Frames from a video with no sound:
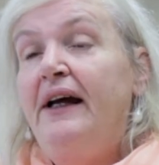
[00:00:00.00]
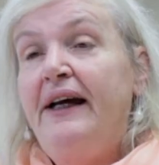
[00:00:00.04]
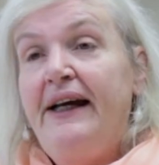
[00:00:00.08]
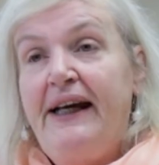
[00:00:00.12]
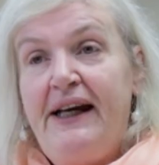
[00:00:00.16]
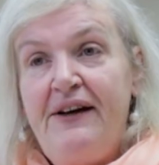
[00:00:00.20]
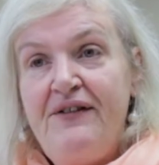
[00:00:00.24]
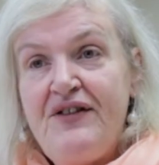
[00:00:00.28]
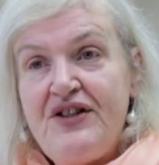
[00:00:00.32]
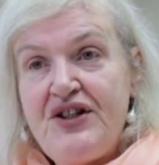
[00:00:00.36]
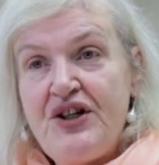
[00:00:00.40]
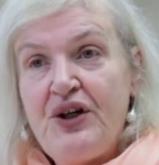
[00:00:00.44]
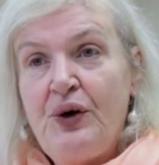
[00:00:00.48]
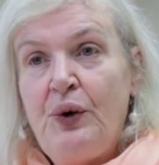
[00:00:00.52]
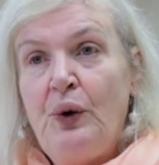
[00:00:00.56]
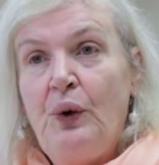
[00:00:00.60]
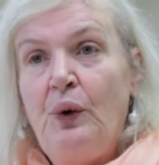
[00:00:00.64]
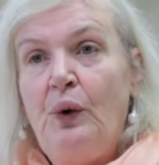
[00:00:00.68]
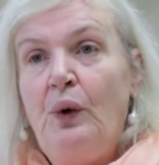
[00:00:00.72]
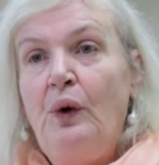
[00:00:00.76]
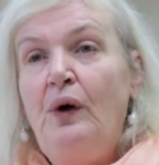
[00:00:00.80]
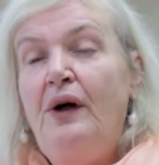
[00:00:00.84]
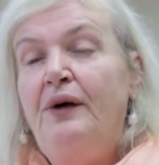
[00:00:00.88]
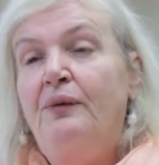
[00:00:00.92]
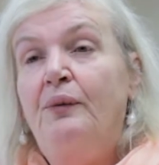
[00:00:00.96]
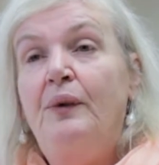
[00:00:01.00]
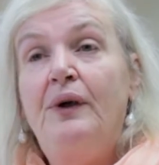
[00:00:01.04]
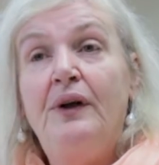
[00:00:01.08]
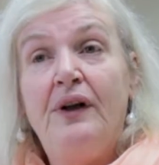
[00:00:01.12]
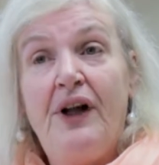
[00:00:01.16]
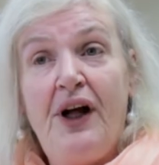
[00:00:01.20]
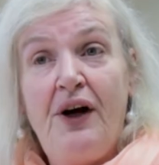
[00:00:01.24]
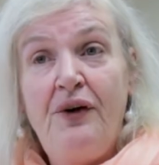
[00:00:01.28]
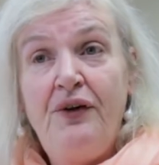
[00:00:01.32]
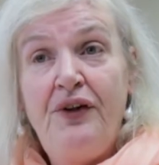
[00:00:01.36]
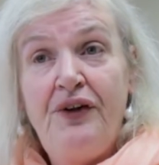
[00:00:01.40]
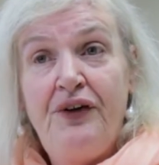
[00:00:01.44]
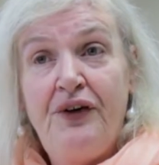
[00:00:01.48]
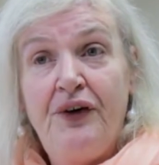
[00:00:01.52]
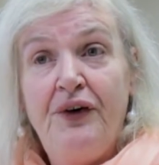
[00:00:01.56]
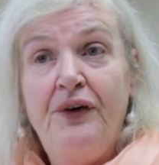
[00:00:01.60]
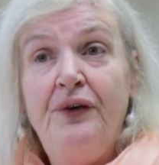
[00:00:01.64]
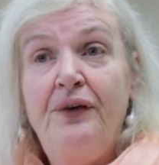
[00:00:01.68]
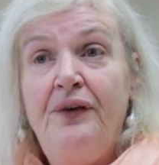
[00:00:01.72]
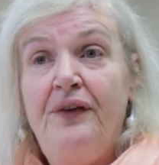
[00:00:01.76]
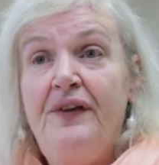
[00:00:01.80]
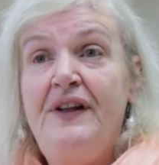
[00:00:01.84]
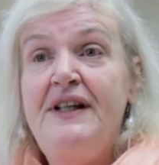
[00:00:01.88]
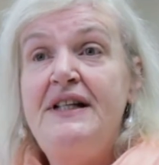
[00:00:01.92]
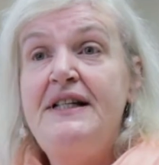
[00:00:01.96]
Give us a call and we'll go through
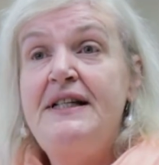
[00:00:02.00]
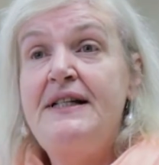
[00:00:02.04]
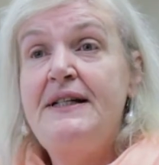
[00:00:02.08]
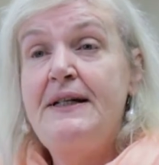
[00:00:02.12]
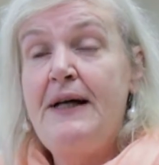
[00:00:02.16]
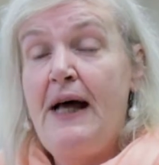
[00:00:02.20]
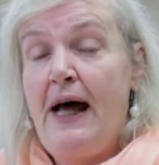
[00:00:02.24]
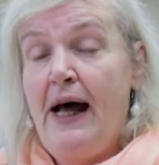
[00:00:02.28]
this